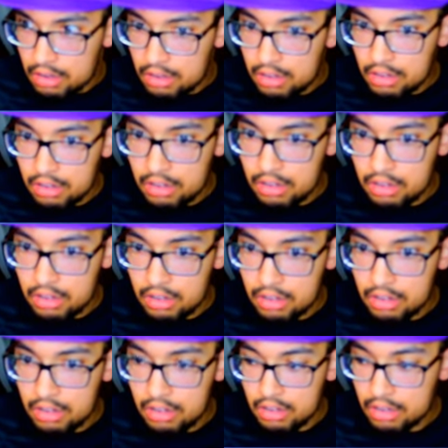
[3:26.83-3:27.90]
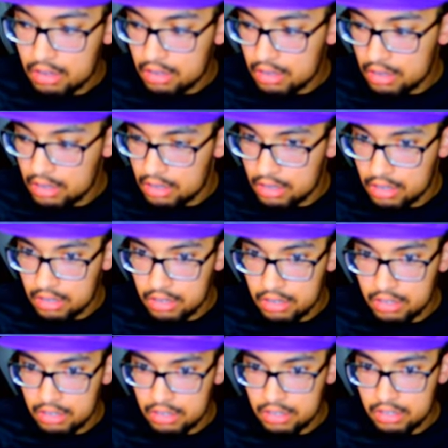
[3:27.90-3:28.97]

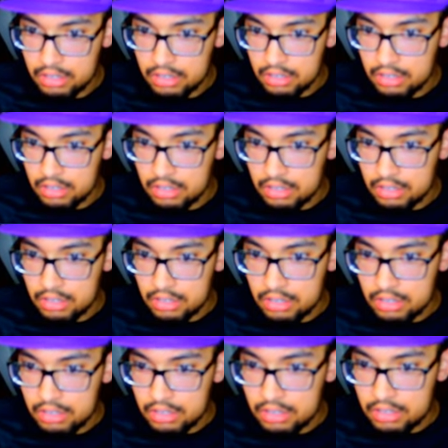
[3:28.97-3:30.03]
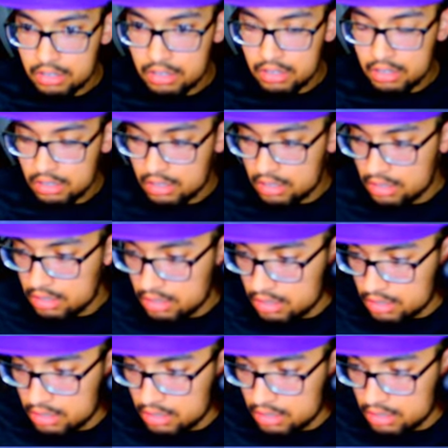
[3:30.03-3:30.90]
Nobody speaks.